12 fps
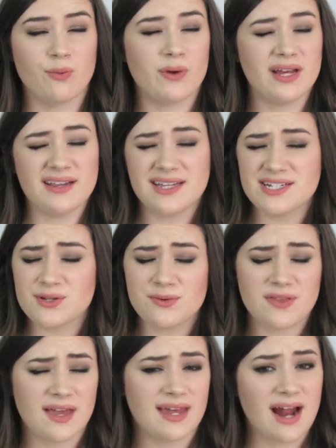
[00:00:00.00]
really do
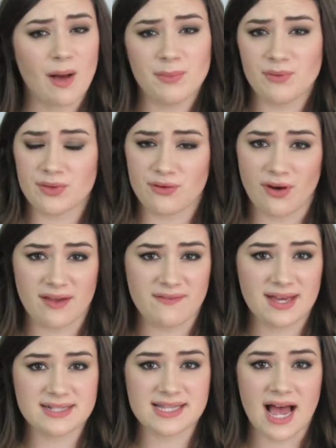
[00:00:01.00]
think it helped me with cravings.